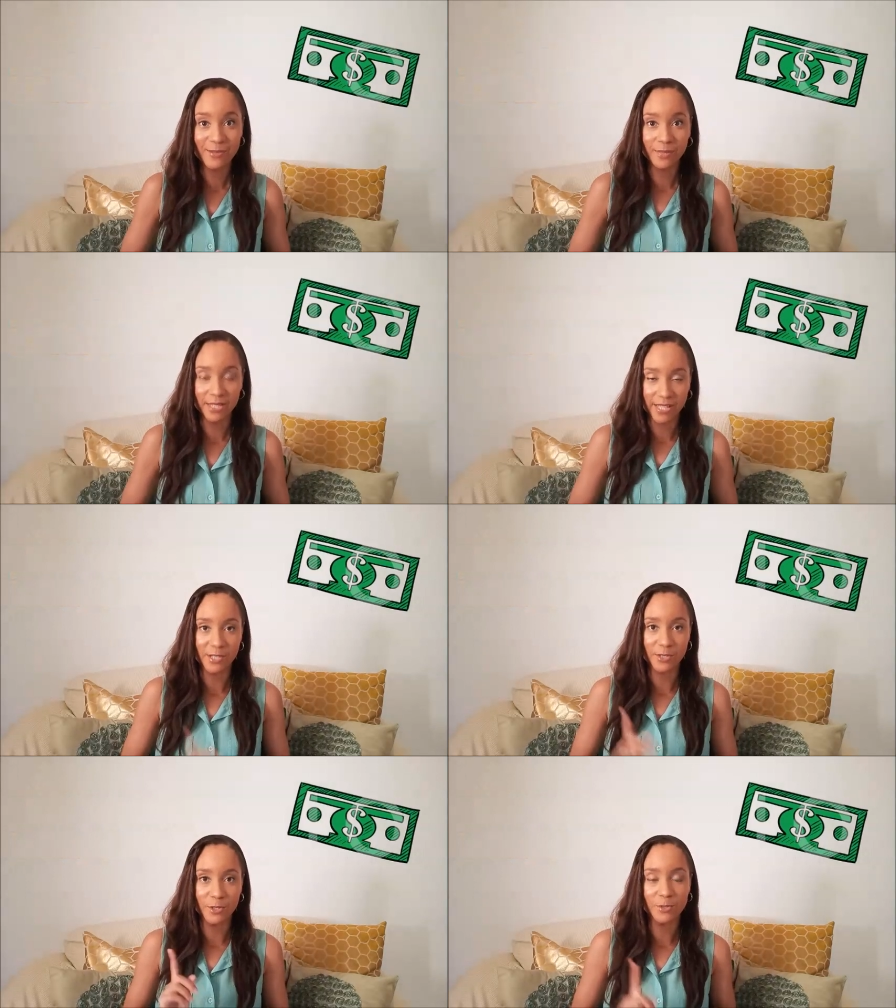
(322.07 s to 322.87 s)
But yeah,
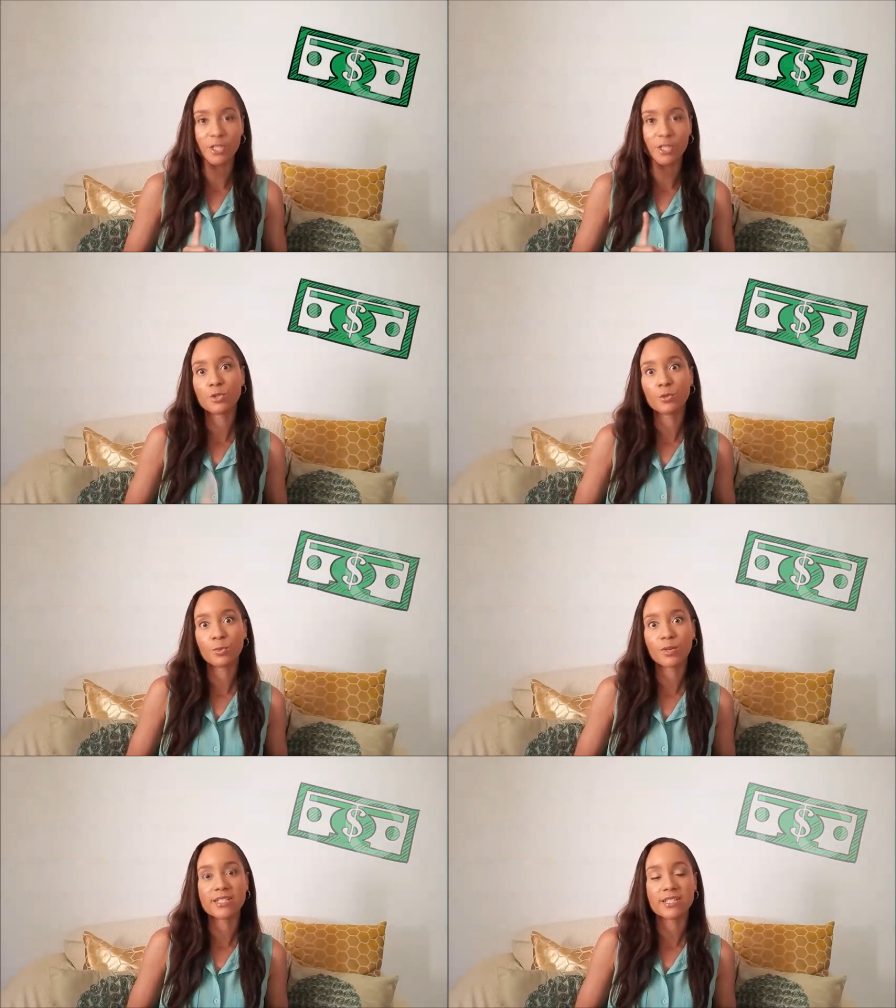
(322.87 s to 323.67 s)
so those are the two
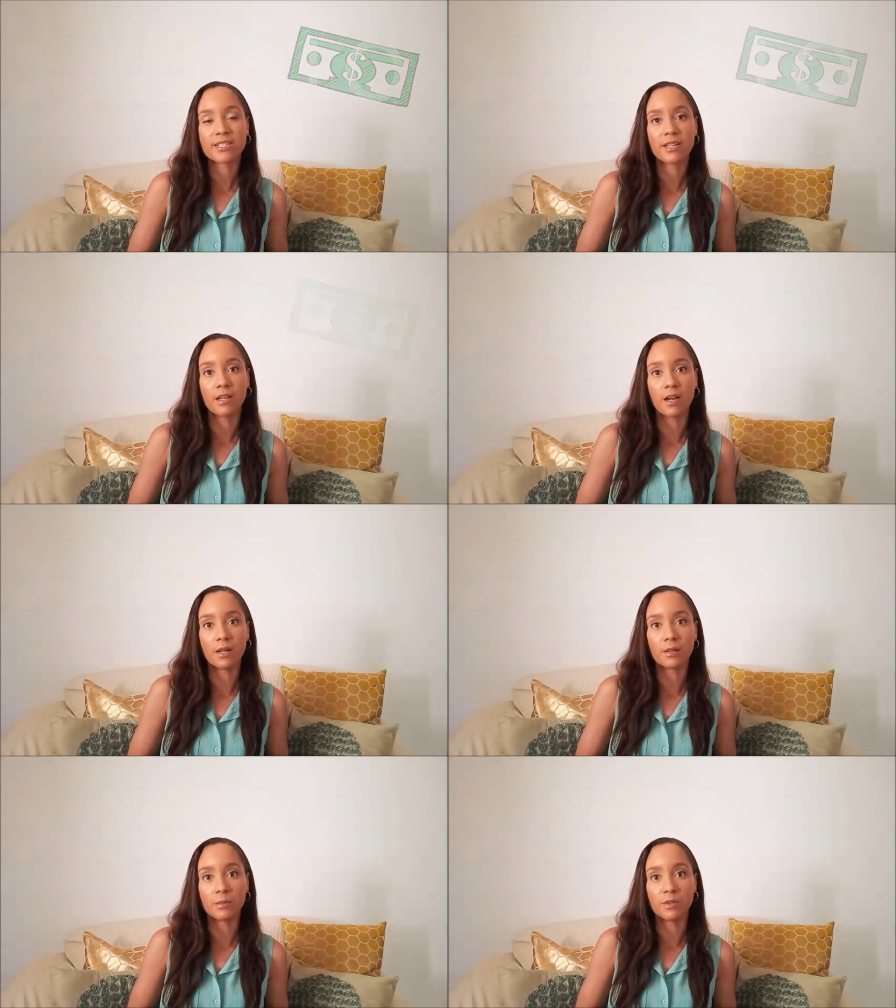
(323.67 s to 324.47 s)
prizes I
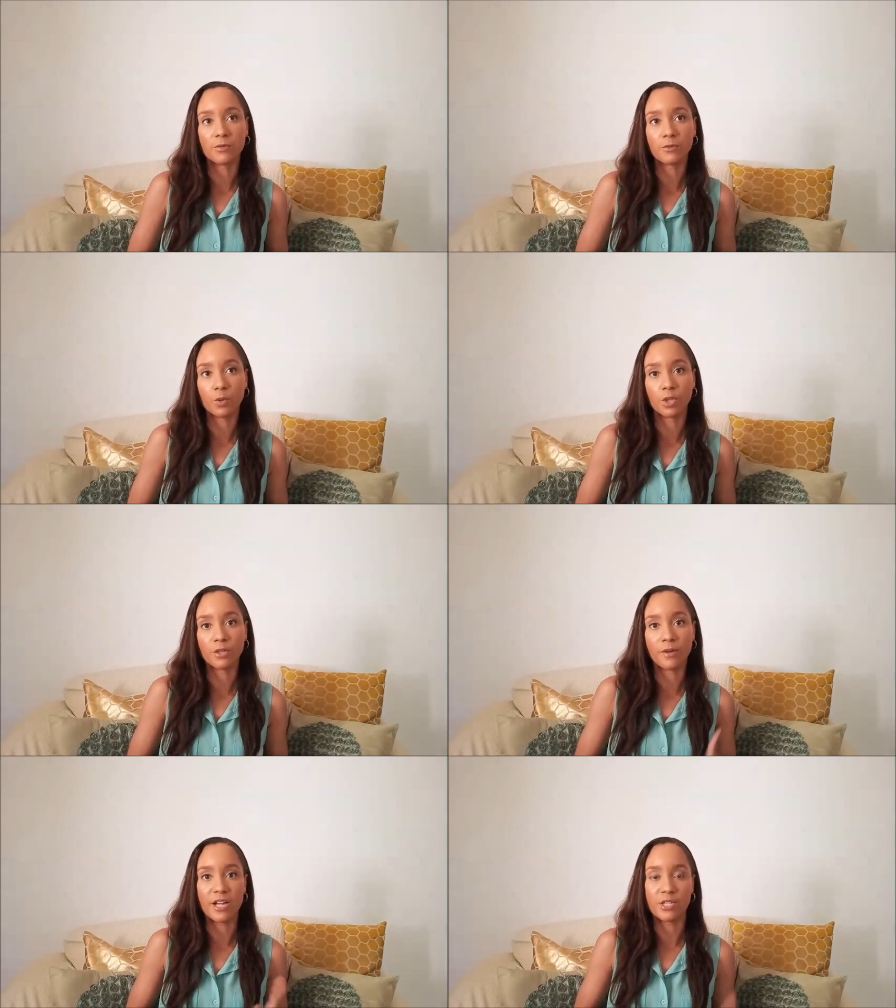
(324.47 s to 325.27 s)
got before
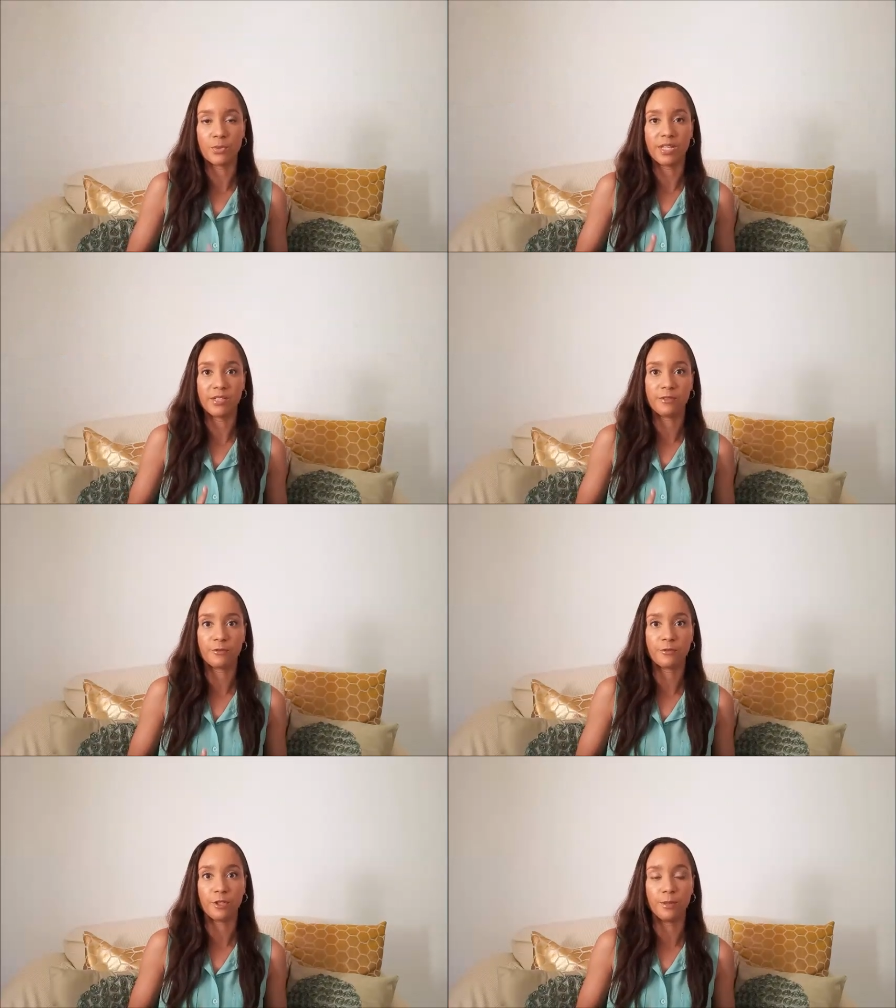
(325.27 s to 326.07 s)
graduating
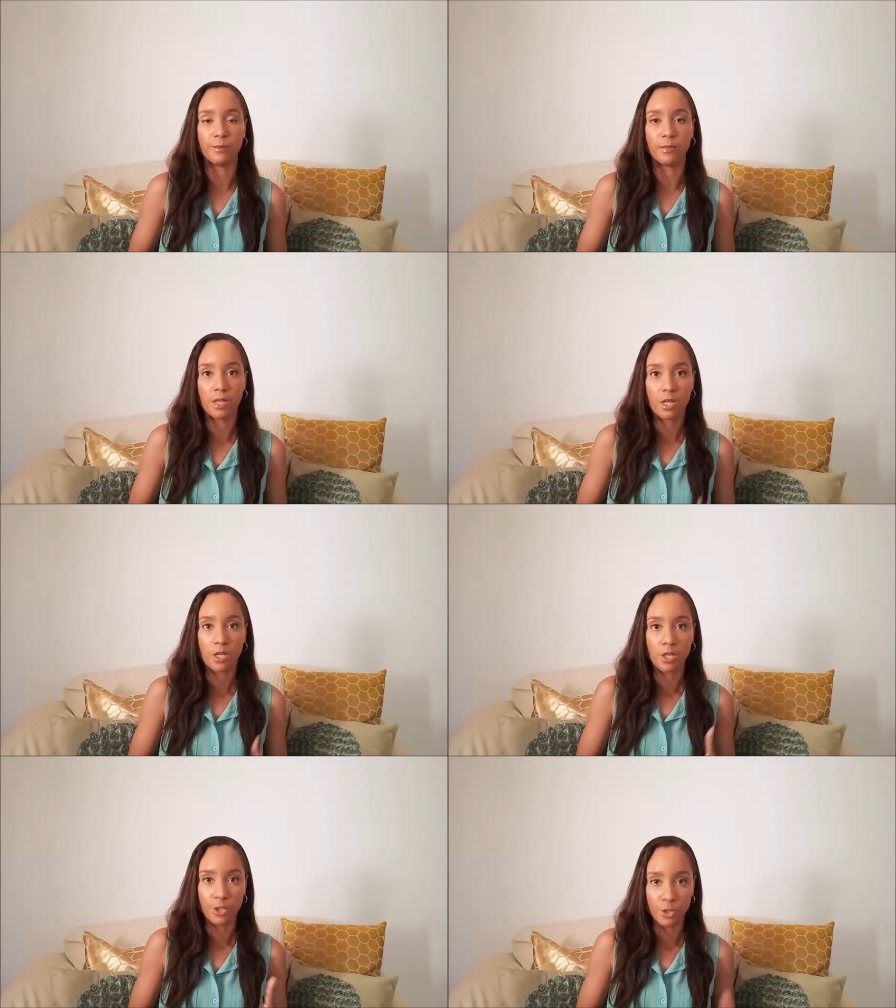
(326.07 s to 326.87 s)
from
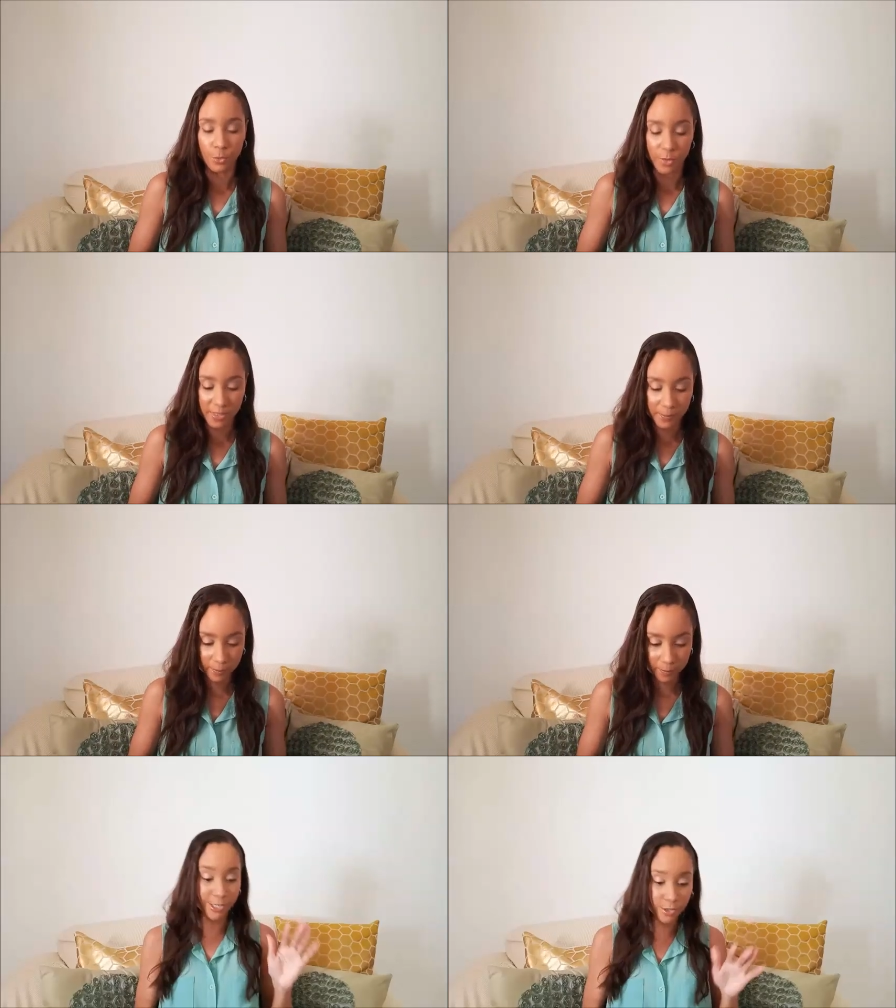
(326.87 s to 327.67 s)
U W
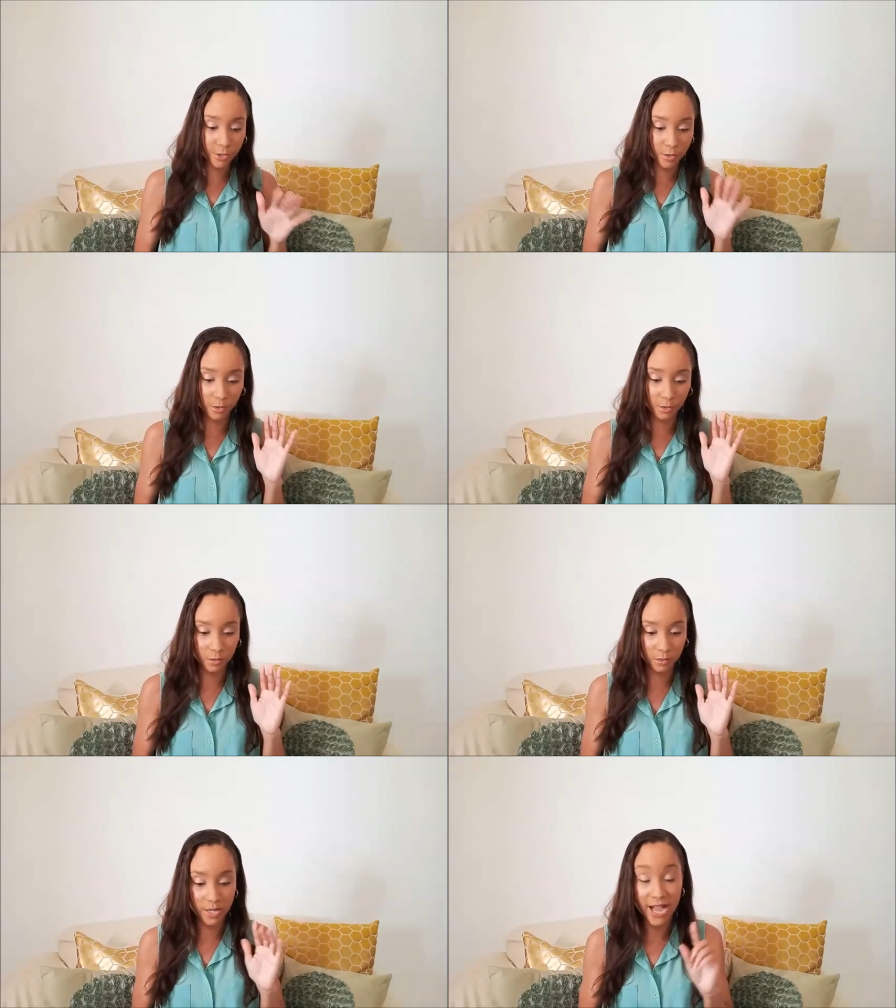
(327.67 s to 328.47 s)
I.
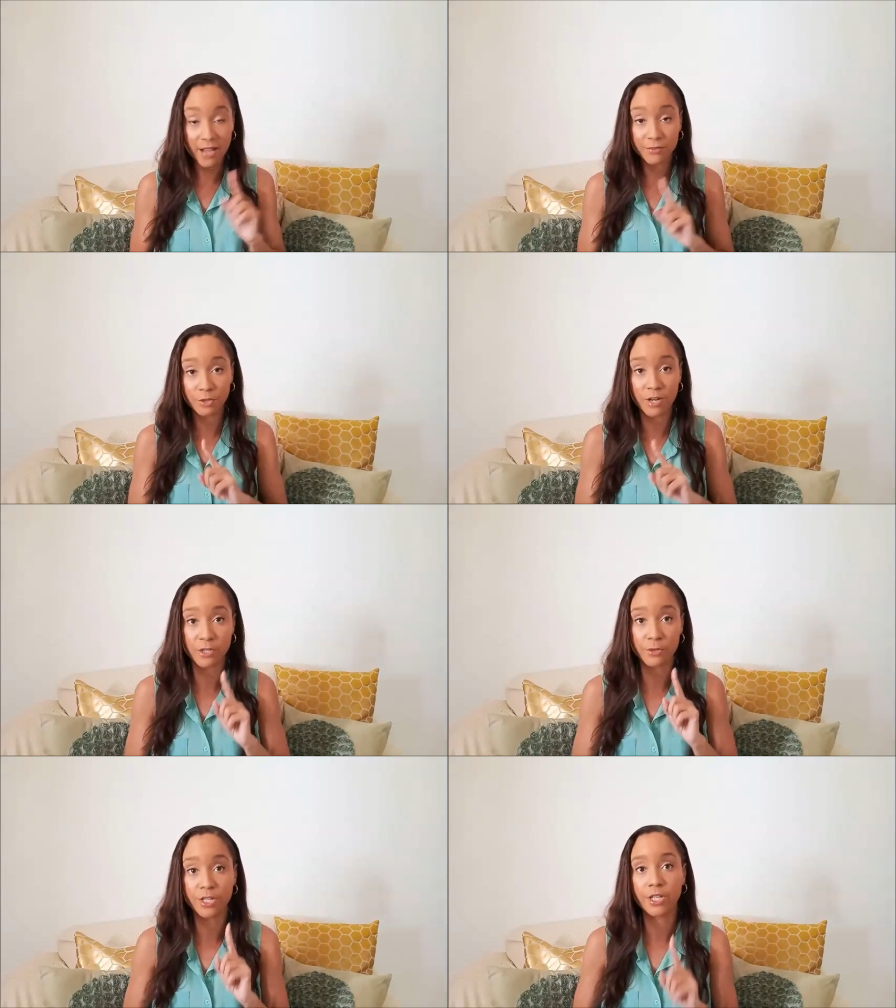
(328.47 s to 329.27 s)
So after
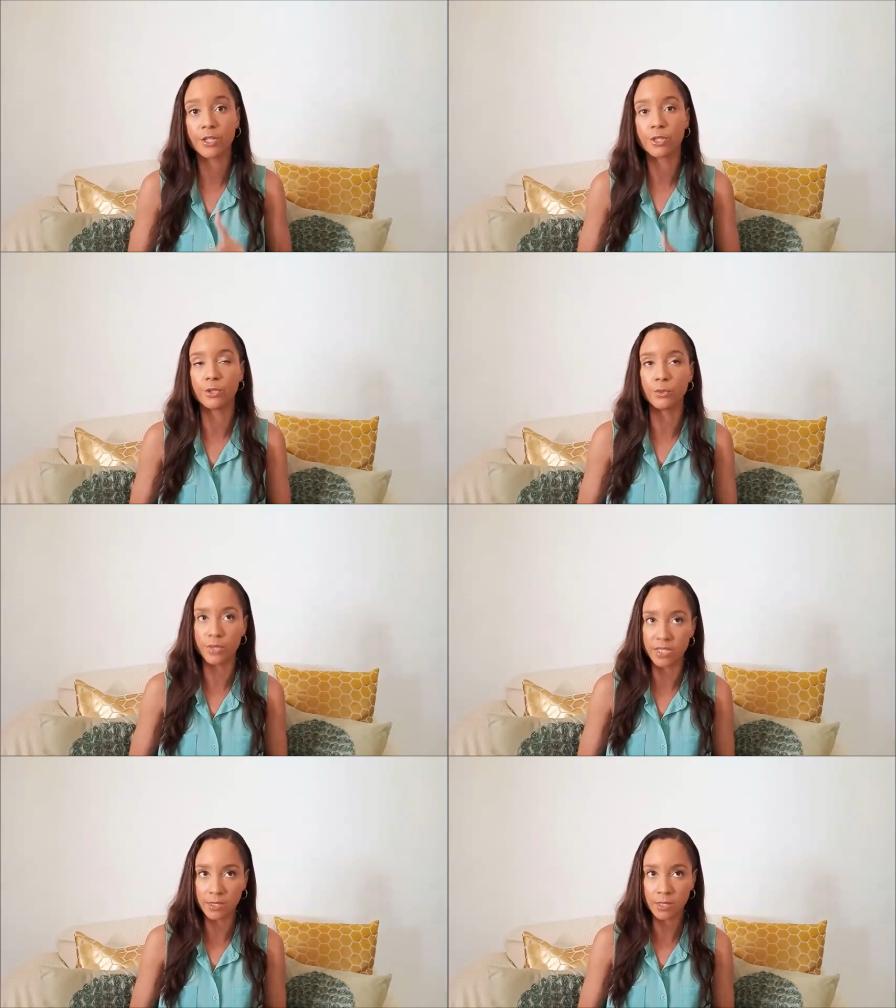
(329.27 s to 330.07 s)
graduating U W
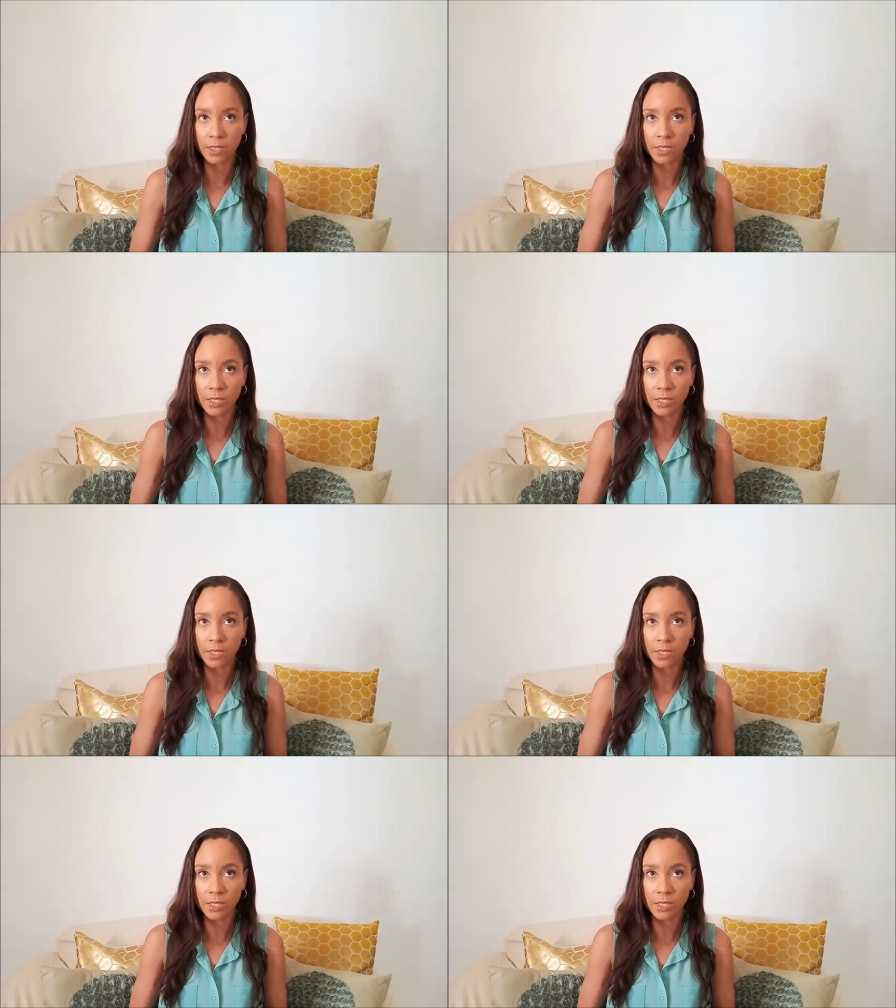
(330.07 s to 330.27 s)
I,